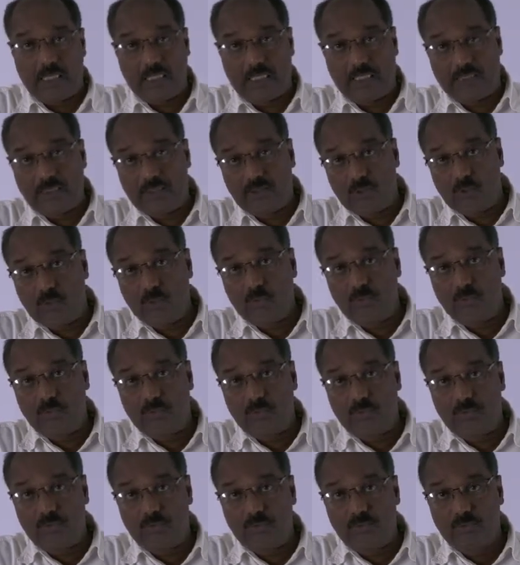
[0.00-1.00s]
And
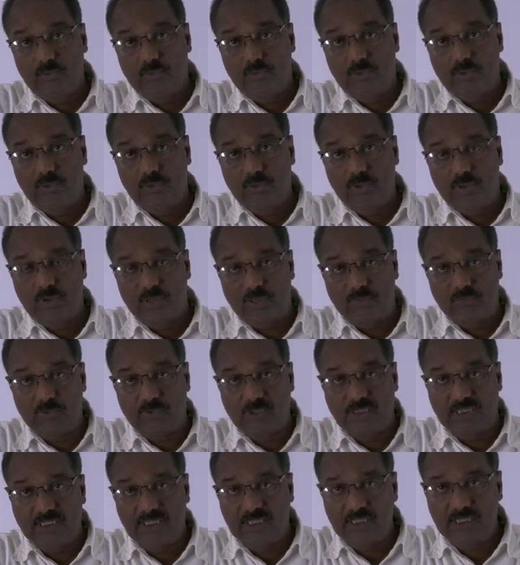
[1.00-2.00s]
now, come
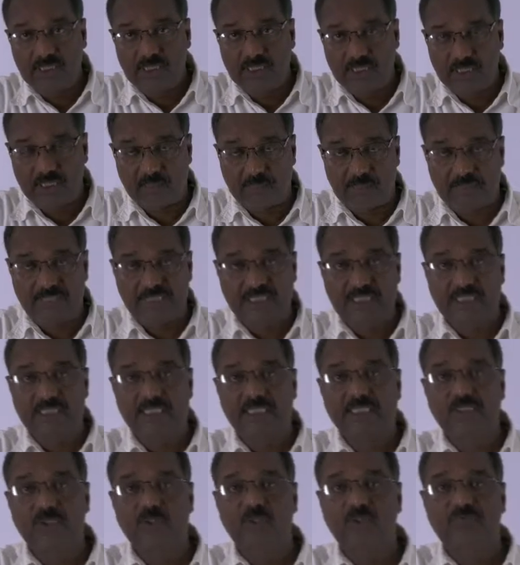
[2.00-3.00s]
to the
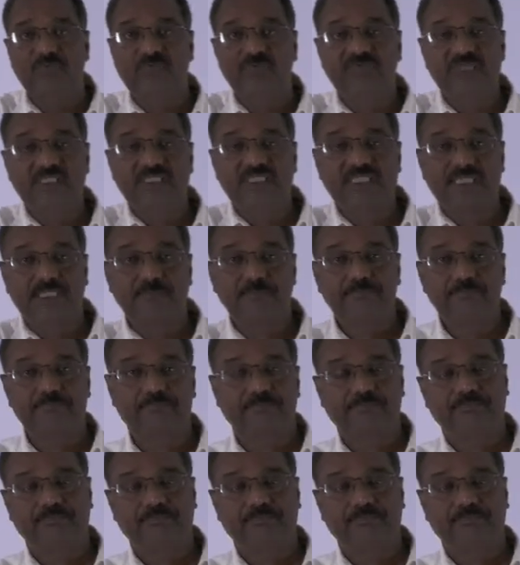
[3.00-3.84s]
representation of a function.